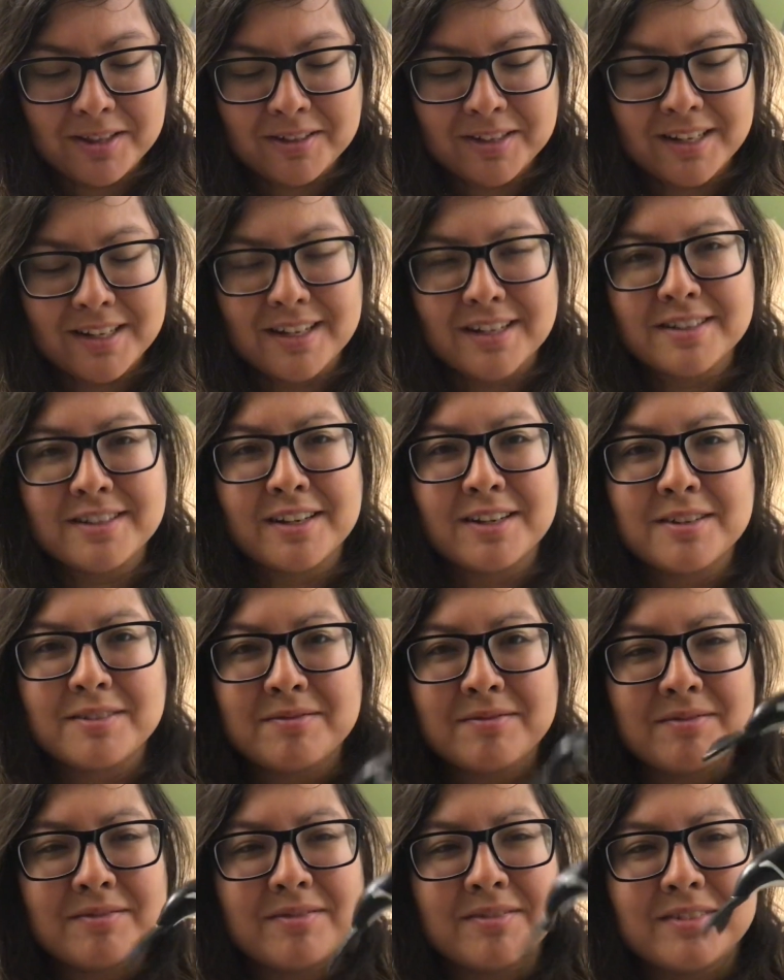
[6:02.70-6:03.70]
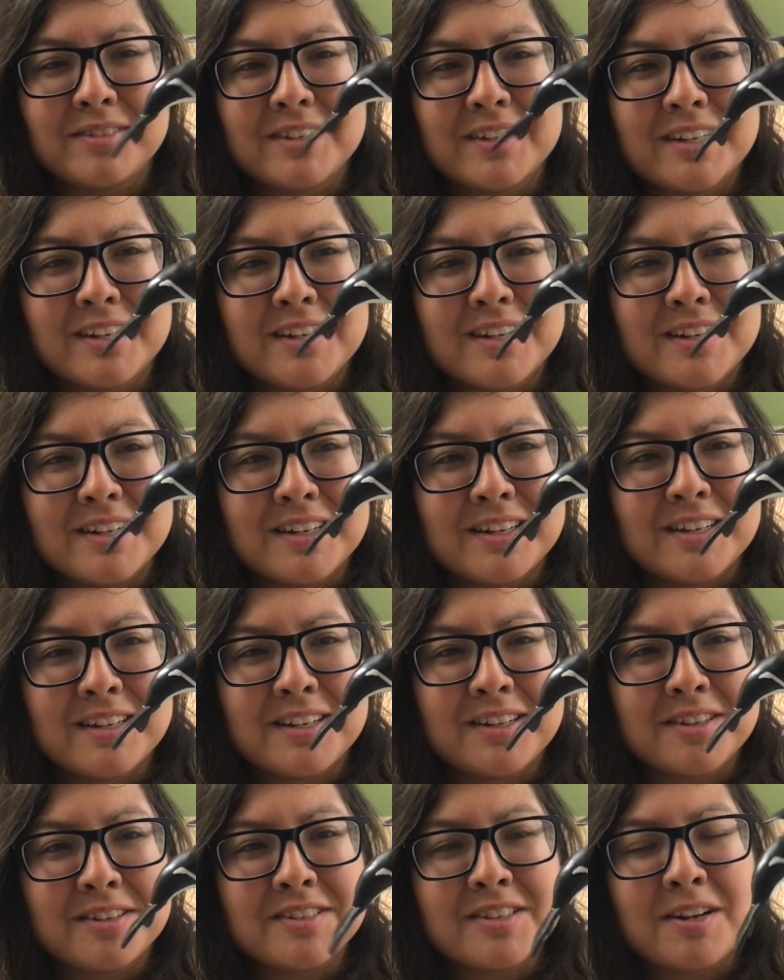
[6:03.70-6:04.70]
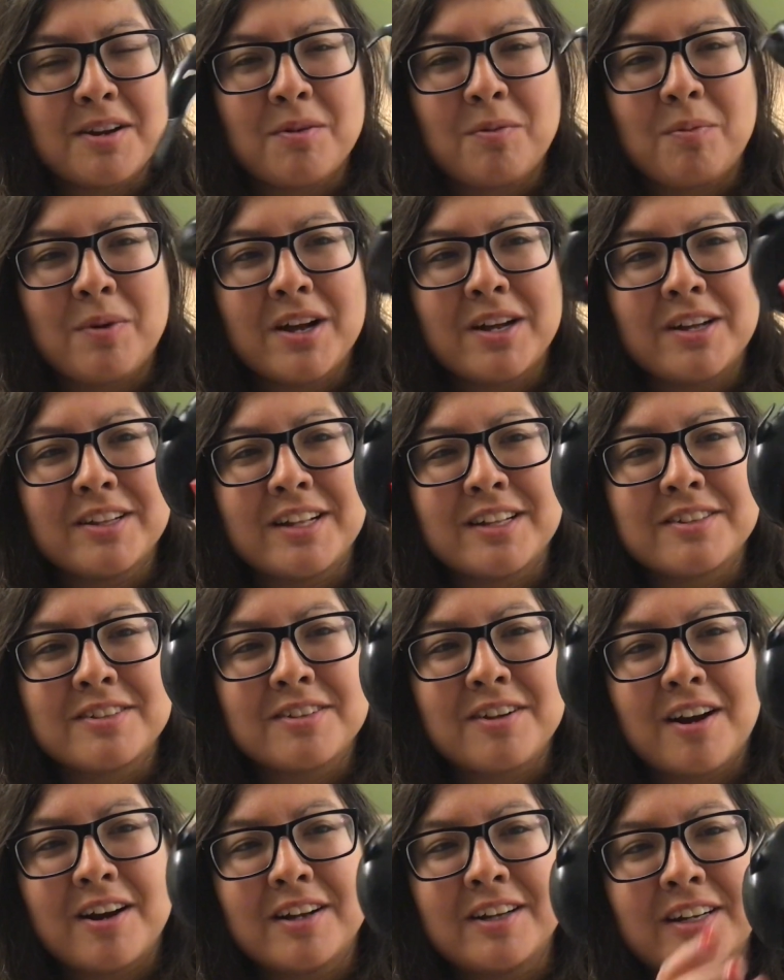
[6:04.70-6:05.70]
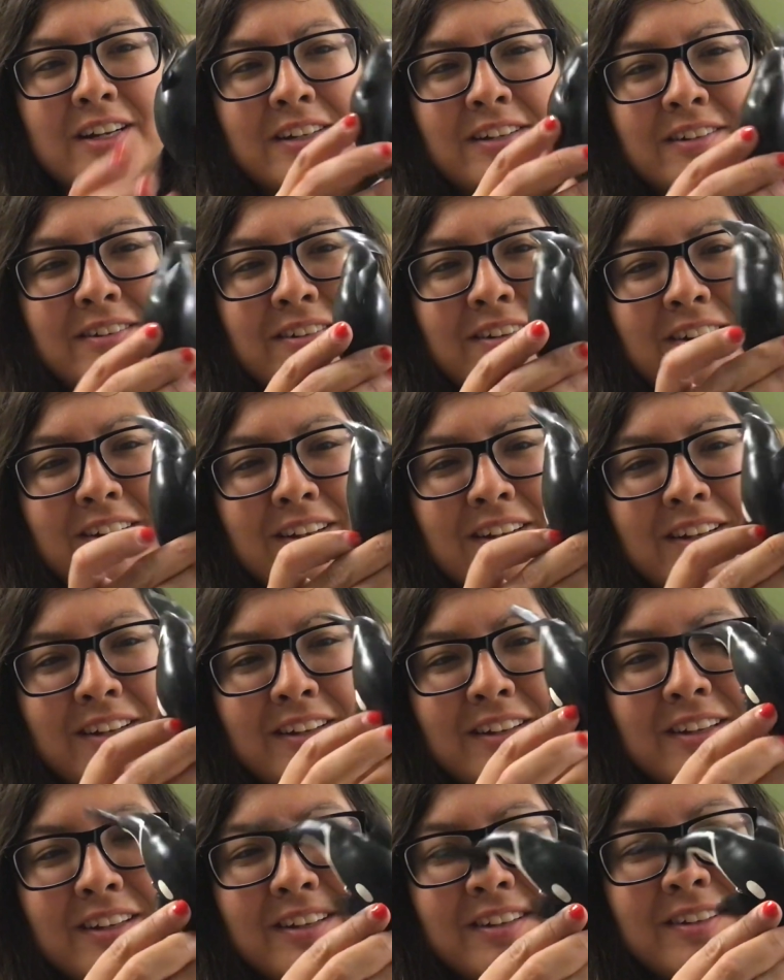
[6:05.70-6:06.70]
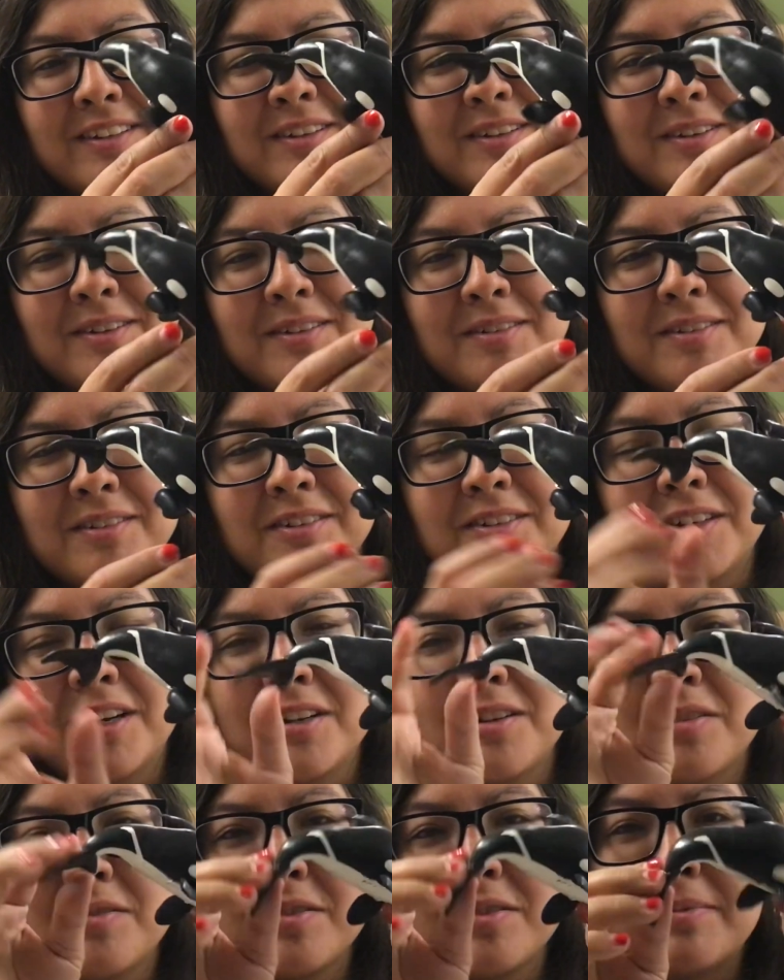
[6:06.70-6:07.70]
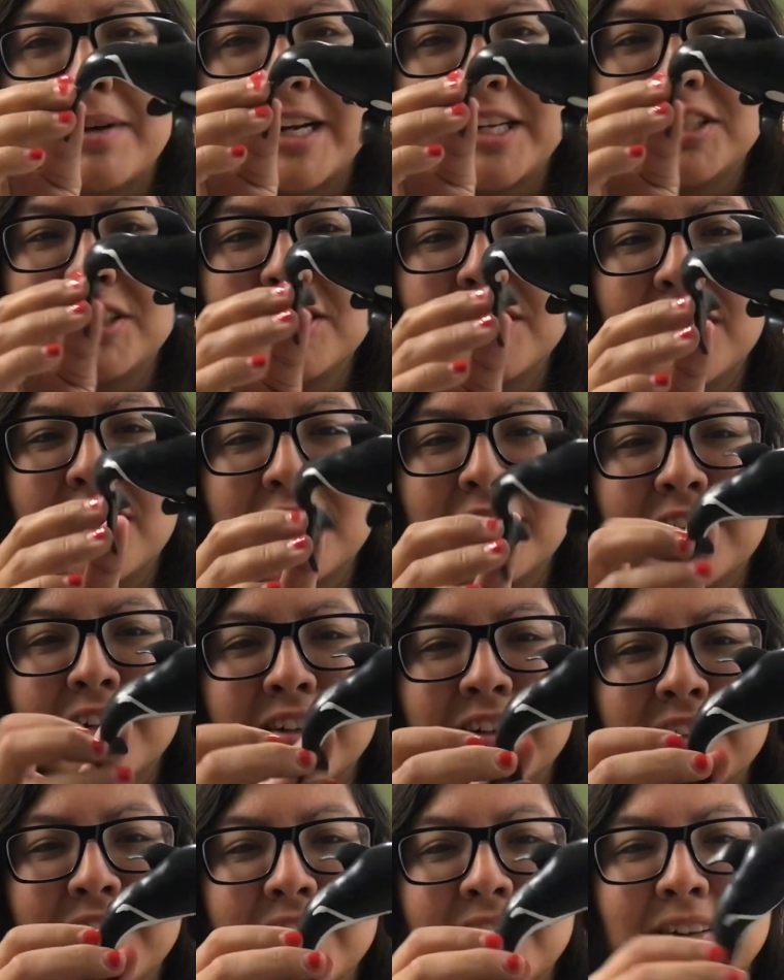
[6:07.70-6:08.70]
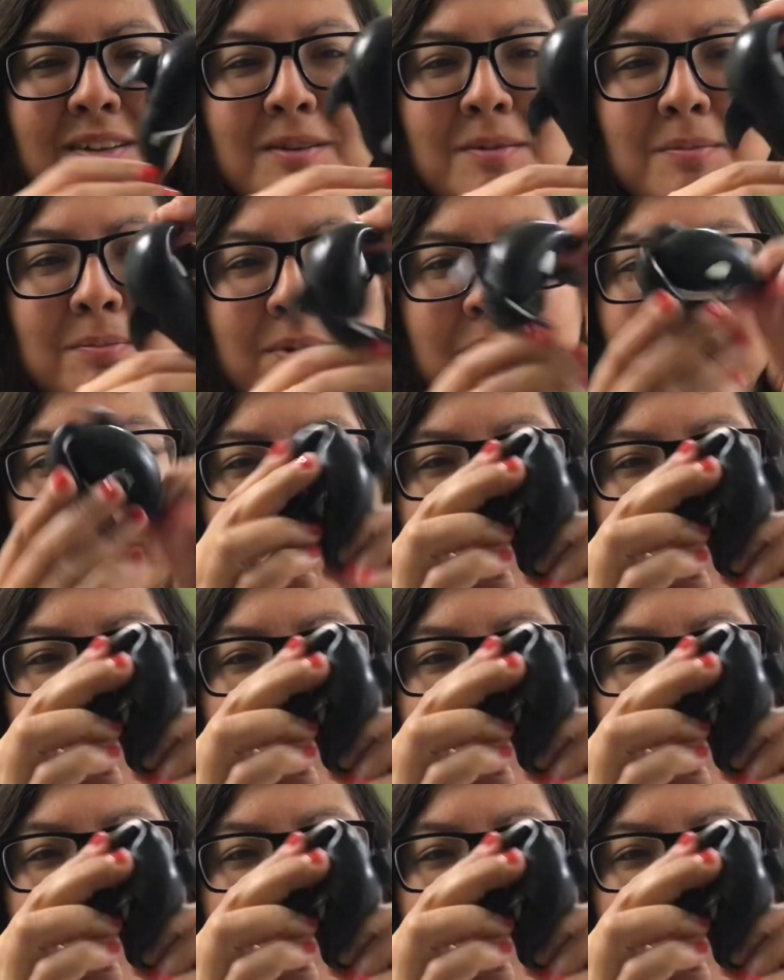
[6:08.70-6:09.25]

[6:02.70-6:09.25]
look, it's like a, looks like a whale that's gotten, like, run over by a truck. I